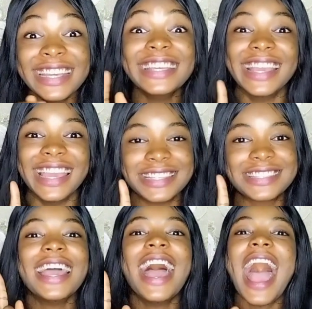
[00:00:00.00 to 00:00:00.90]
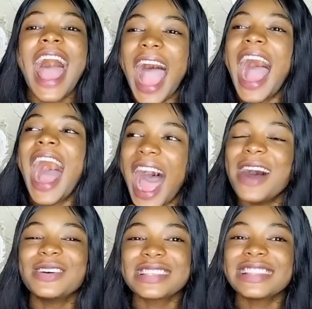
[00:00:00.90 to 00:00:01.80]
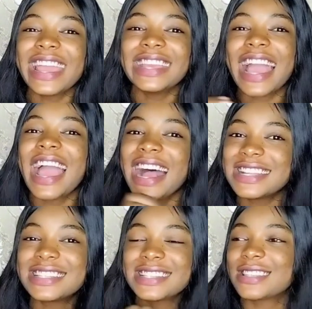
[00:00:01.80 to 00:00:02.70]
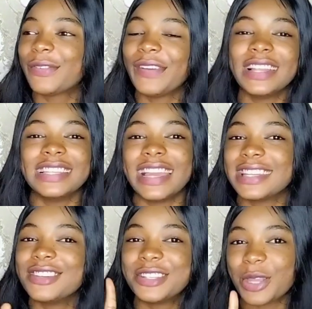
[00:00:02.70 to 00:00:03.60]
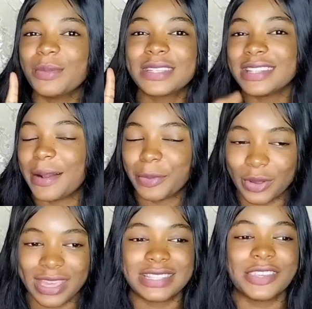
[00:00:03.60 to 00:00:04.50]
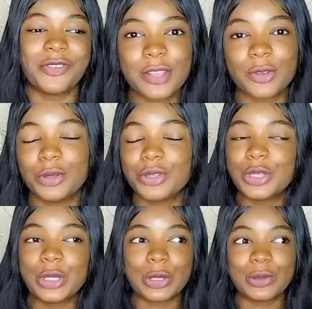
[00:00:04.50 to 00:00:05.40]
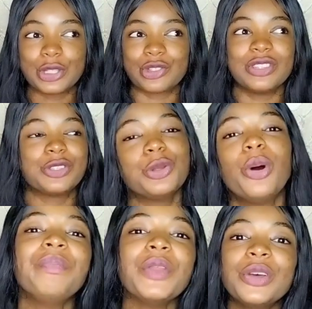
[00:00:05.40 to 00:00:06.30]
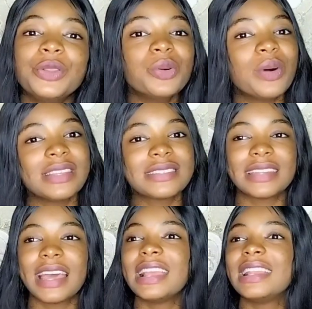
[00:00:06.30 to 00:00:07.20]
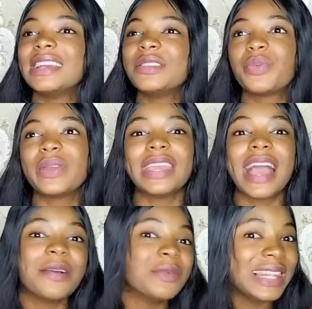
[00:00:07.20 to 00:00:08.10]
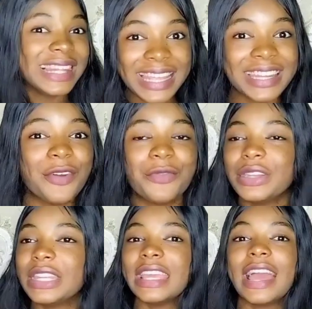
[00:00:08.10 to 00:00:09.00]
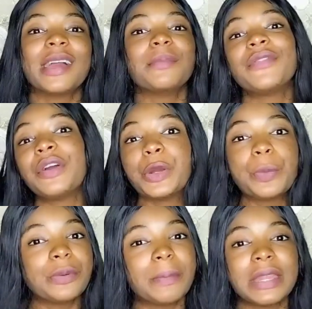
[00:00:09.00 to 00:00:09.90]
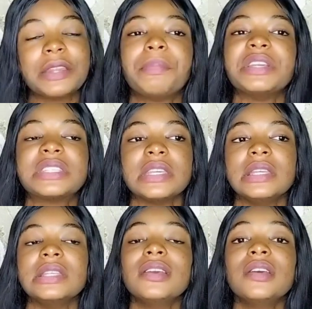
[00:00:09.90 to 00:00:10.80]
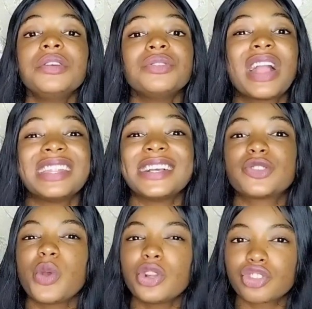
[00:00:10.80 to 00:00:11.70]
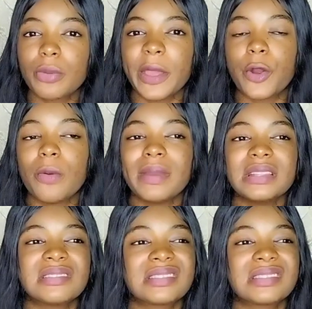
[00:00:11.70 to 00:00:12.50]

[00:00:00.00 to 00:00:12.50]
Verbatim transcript: yes I was like, I had this feeling like there is something I'm not getting right on this little street. You know, no one is an island. We learn every day. I am a very open-minded person. You can as well drop a comment,